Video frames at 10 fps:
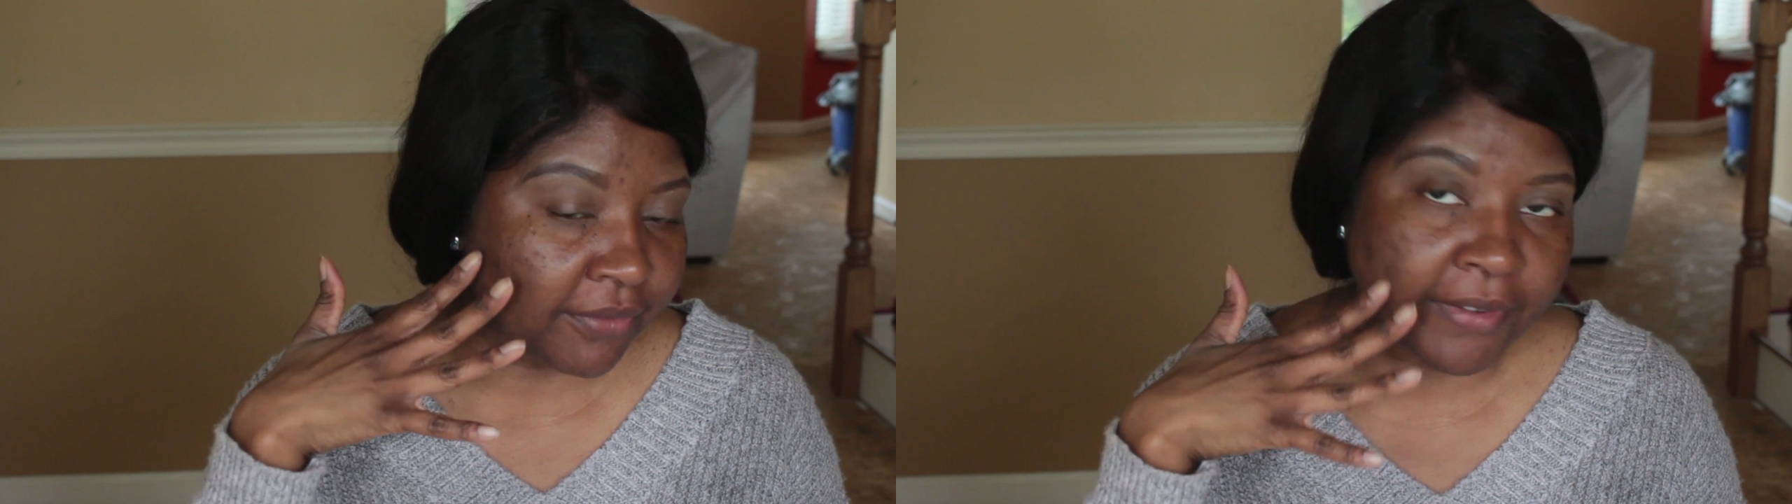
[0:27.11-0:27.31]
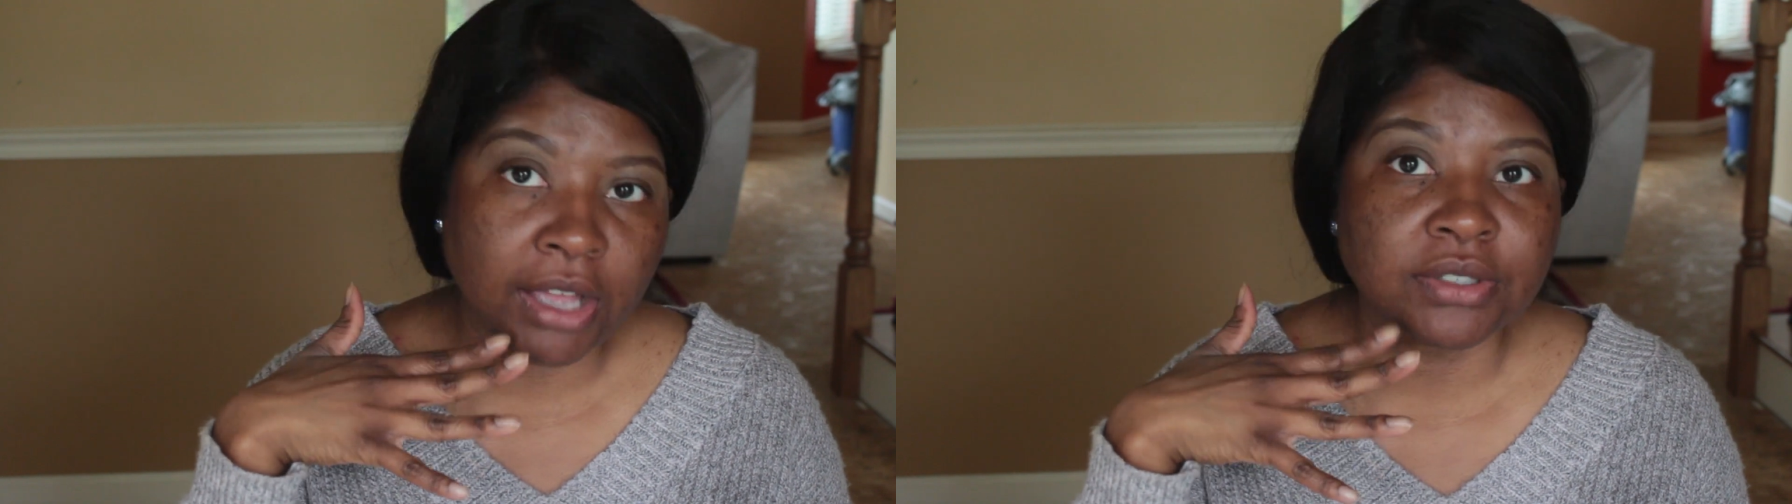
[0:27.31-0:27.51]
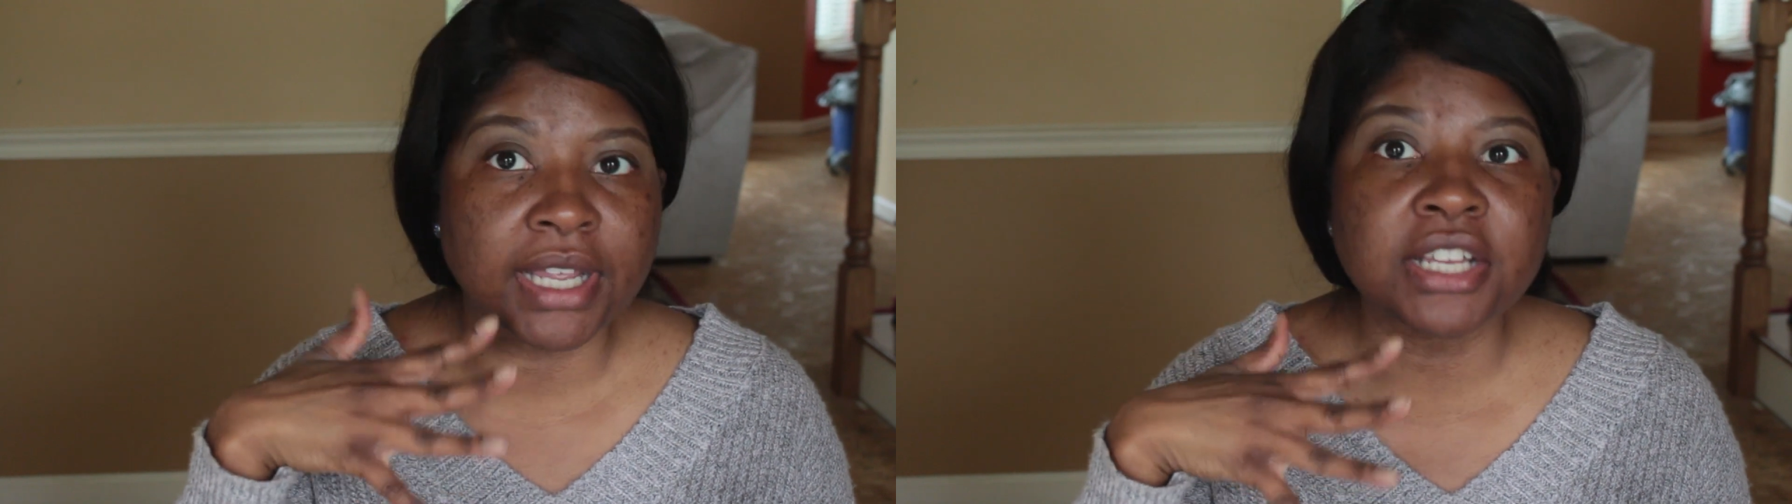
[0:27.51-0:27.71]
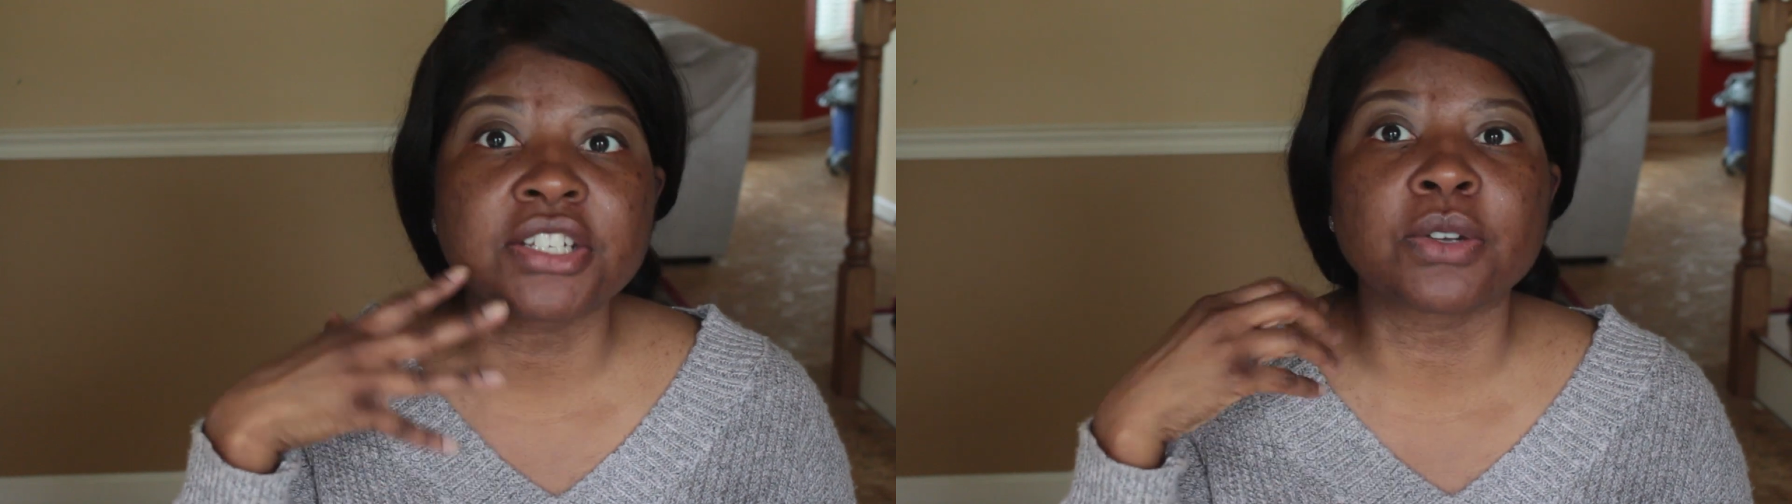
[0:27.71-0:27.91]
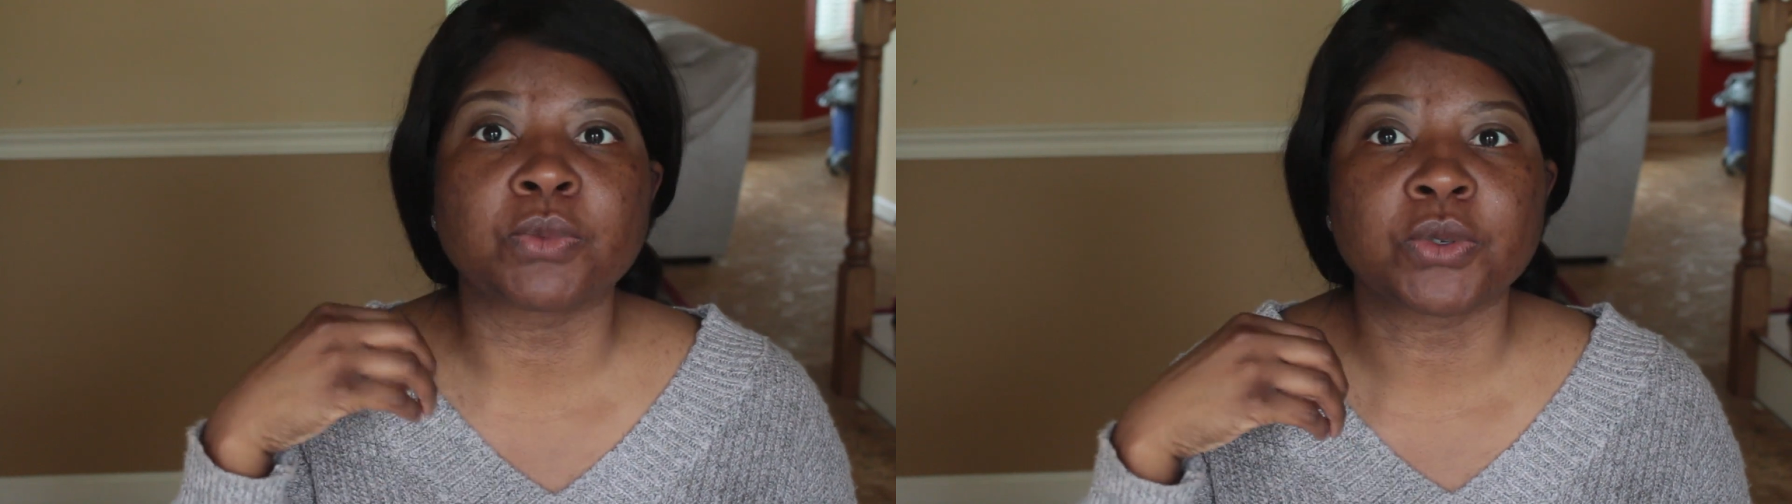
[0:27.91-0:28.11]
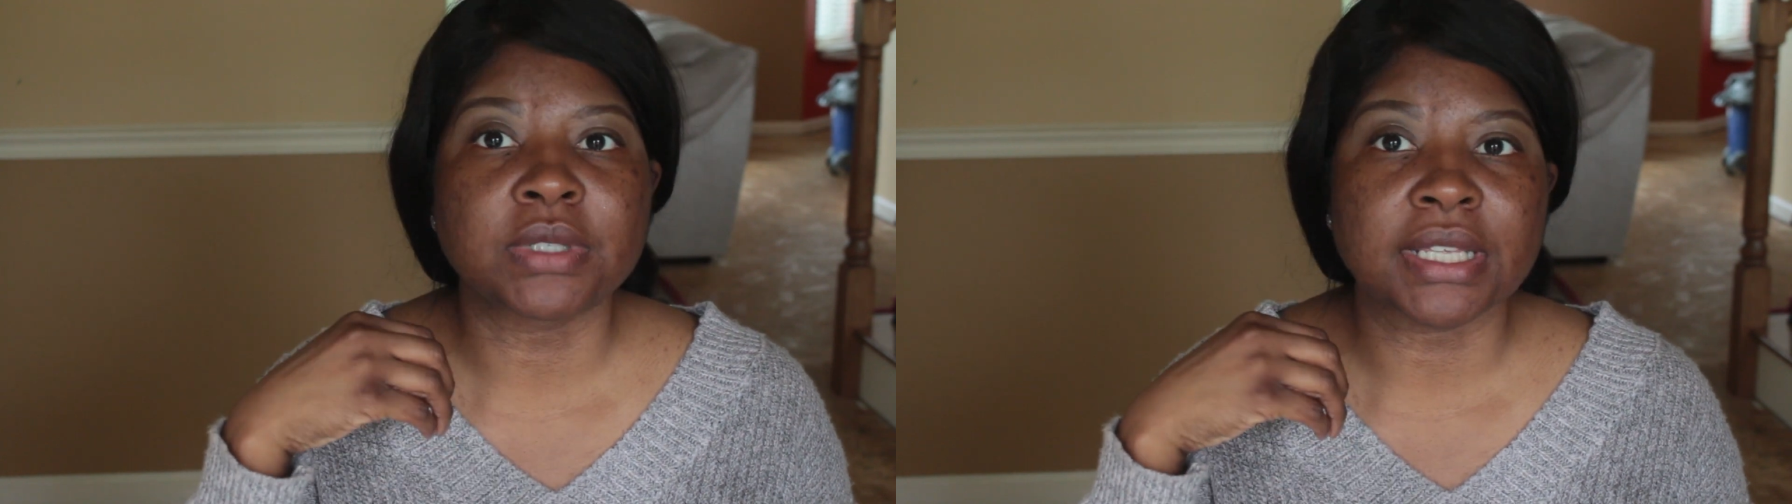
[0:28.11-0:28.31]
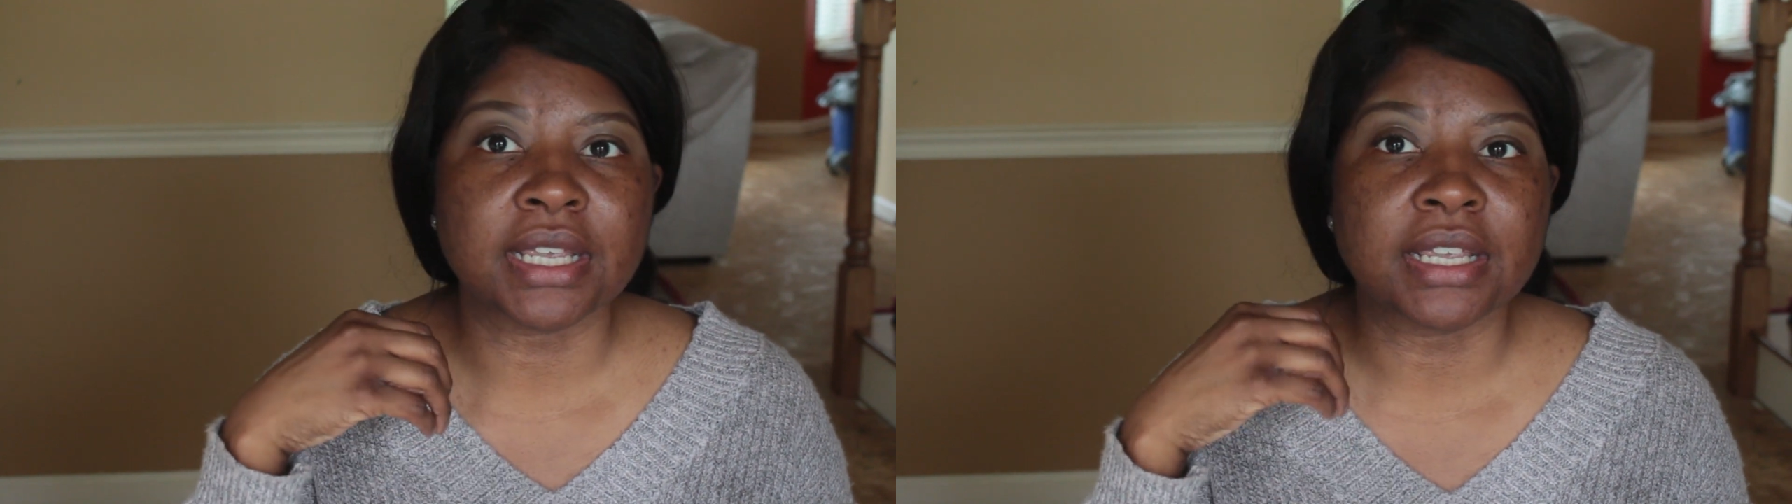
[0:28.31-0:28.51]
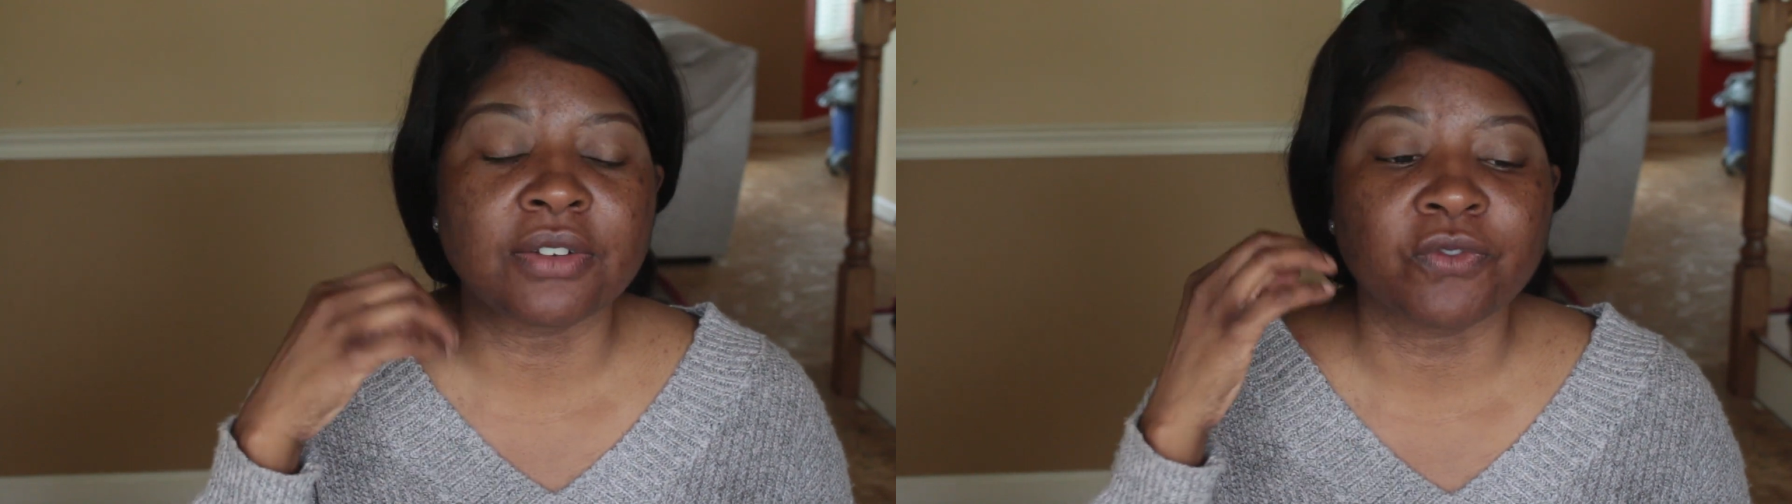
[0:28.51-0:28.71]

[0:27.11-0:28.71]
foundation routine